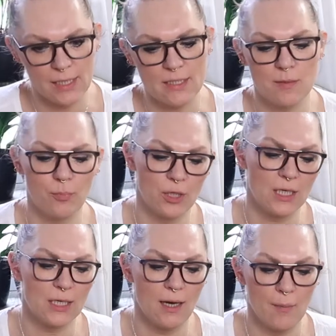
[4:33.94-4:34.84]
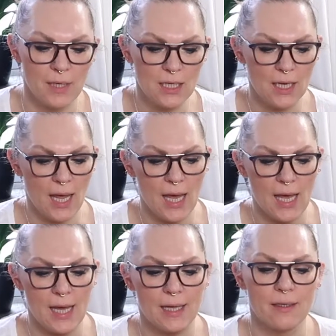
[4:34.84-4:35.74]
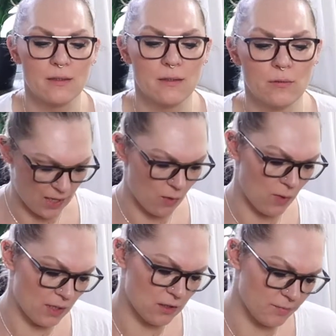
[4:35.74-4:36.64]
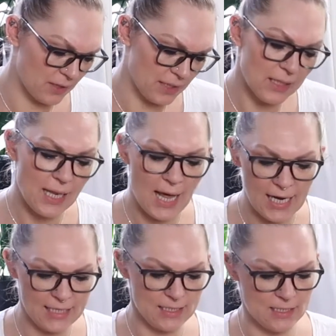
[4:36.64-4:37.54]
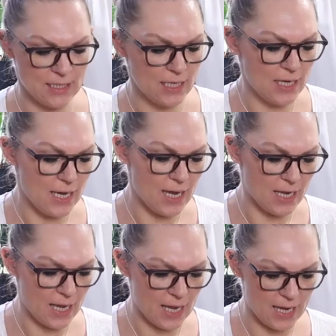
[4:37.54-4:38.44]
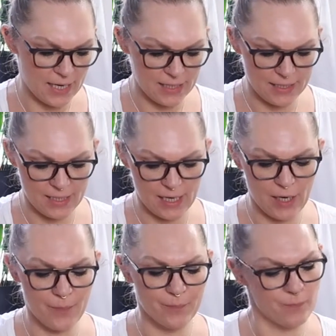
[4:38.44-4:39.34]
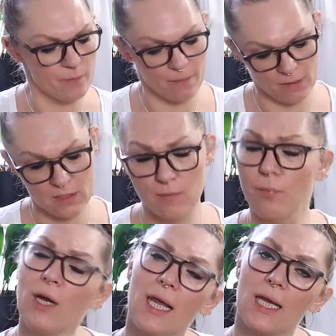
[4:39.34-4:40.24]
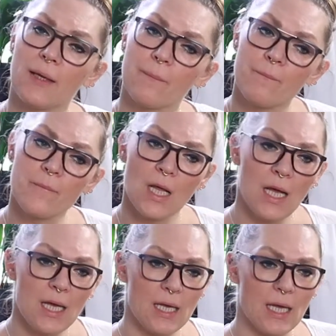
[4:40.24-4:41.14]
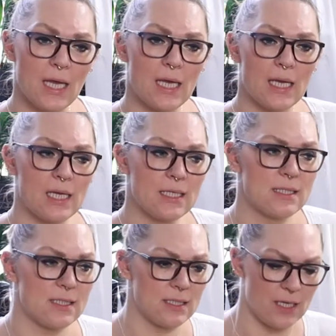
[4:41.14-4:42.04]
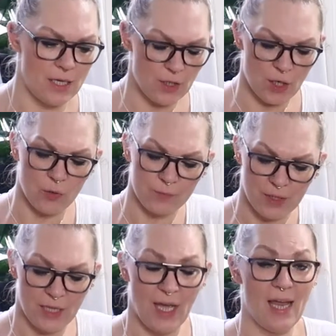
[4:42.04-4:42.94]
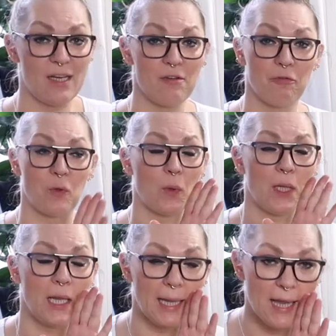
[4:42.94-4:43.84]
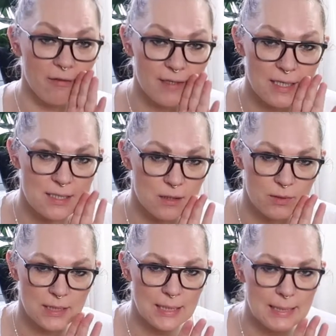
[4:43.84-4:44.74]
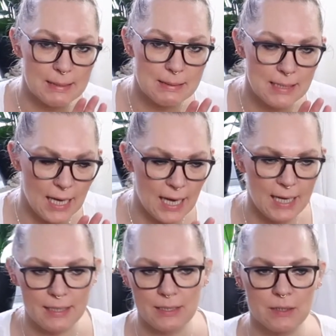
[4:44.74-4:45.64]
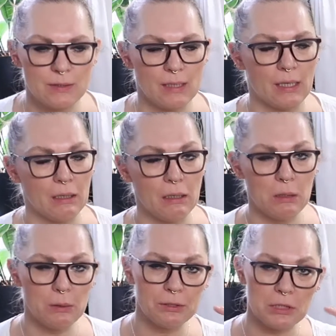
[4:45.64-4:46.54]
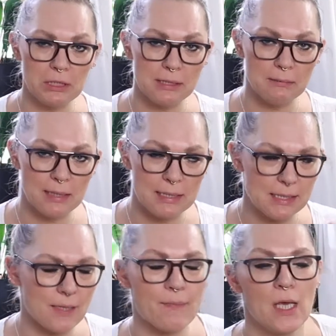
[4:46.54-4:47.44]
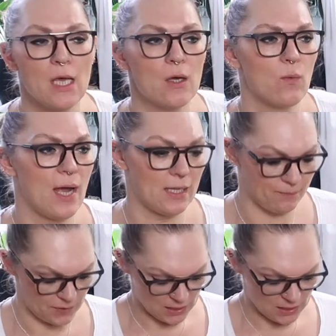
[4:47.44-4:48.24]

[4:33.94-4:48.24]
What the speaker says: spring coming, and we are welcoming light and spring. It's, you know, and if you're laughing secretly inside, thinking, oh, she's crazy. Well,